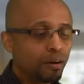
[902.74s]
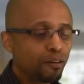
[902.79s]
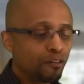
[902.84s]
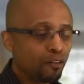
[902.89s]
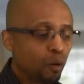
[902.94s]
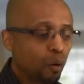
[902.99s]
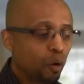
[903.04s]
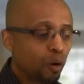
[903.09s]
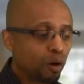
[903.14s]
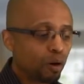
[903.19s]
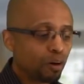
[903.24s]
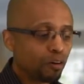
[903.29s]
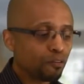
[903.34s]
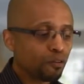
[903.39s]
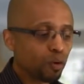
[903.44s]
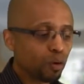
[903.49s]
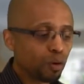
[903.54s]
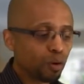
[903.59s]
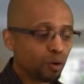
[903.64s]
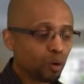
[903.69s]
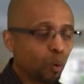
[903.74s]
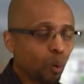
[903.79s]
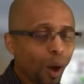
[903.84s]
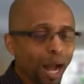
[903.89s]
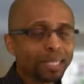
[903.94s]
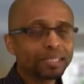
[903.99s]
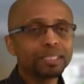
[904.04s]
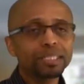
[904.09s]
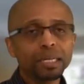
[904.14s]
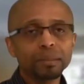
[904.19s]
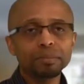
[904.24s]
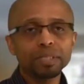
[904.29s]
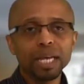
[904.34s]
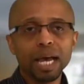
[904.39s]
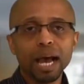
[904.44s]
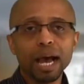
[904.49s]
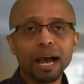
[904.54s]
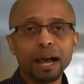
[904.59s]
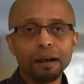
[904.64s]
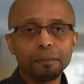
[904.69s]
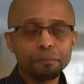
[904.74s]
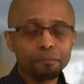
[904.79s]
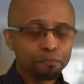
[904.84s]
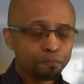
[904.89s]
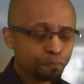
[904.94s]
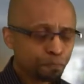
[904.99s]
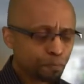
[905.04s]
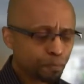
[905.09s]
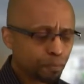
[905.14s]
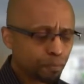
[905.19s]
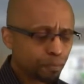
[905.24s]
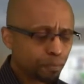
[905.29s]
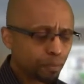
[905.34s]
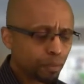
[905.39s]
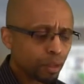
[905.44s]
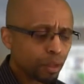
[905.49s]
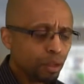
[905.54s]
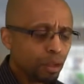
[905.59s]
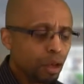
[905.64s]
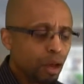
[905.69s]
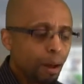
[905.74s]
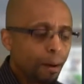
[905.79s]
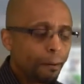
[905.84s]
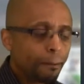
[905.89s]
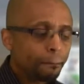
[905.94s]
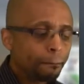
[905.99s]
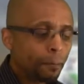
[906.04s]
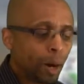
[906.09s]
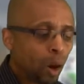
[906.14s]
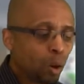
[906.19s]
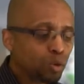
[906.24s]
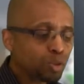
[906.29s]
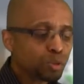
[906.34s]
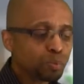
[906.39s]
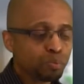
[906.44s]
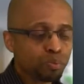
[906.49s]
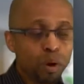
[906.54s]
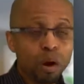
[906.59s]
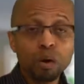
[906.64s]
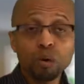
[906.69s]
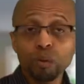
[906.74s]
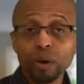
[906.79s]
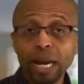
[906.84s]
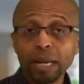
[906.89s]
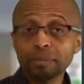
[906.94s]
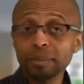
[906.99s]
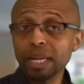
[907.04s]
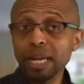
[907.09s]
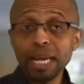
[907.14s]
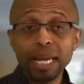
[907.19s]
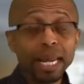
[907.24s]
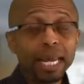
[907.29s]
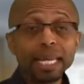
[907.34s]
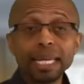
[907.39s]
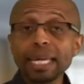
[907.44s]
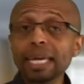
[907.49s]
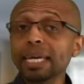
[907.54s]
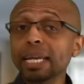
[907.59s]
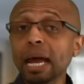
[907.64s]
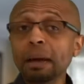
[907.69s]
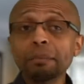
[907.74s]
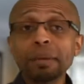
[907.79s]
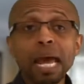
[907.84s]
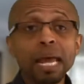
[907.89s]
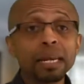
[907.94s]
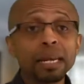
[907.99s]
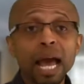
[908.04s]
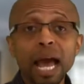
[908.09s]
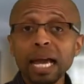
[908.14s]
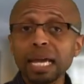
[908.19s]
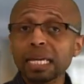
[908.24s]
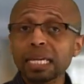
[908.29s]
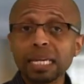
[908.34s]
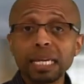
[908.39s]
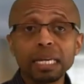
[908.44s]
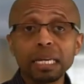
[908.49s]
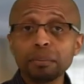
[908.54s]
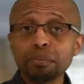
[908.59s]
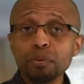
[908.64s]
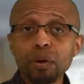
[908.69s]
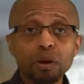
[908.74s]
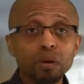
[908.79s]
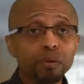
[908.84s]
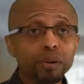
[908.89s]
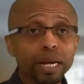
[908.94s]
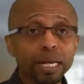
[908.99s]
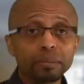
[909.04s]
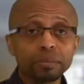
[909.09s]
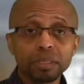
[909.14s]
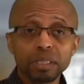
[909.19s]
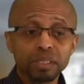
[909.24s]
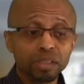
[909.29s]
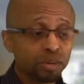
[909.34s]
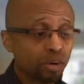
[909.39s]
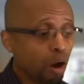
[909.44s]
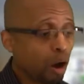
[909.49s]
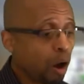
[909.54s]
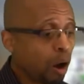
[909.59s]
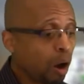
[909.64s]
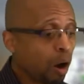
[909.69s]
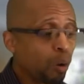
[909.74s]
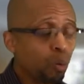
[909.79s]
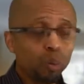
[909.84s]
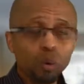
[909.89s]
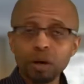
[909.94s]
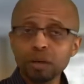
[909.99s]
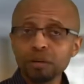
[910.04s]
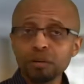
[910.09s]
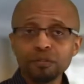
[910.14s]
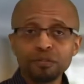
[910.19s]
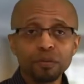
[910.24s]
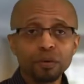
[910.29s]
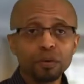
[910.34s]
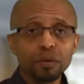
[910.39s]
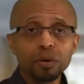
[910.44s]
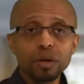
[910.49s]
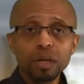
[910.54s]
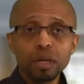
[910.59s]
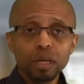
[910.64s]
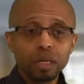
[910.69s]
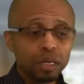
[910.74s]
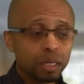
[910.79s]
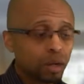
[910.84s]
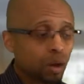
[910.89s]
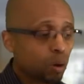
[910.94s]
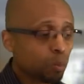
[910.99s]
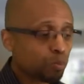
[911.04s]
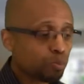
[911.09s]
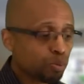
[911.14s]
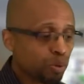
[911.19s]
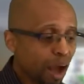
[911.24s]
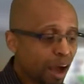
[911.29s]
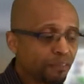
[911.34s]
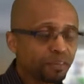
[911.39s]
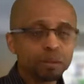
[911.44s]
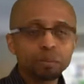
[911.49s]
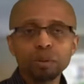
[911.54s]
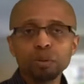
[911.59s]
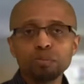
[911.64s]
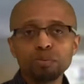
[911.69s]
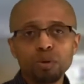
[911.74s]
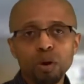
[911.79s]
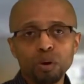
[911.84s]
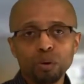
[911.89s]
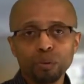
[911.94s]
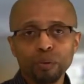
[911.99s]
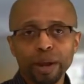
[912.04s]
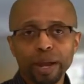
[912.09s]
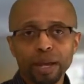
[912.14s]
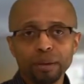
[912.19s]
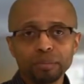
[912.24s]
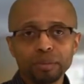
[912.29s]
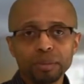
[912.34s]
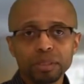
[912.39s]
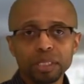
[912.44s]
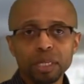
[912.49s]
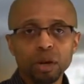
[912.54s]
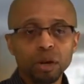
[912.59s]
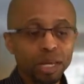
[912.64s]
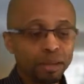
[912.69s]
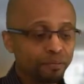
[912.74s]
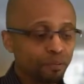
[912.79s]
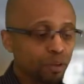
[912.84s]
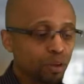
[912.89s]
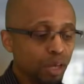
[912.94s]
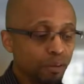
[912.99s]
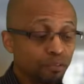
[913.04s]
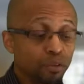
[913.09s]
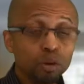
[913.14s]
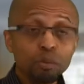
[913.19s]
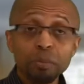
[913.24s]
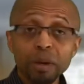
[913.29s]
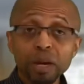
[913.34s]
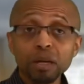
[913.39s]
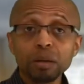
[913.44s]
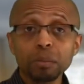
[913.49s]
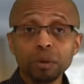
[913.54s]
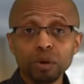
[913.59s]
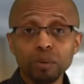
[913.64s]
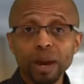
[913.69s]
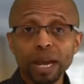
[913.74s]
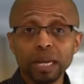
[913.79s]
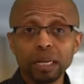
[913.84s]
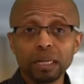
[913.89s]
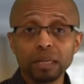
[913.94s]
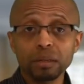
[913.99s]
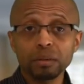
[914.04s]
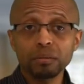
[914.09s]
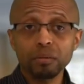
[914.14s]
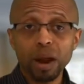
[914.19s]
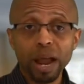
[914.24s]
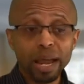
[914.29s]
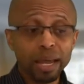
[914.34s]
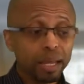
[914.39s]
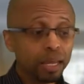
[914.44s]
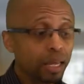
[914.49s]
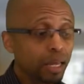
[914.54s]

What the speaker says: for quite some time. most programs, and again, I'm not knocking any programs because they're all wonderful, profitable programs, if you build them correctly, right?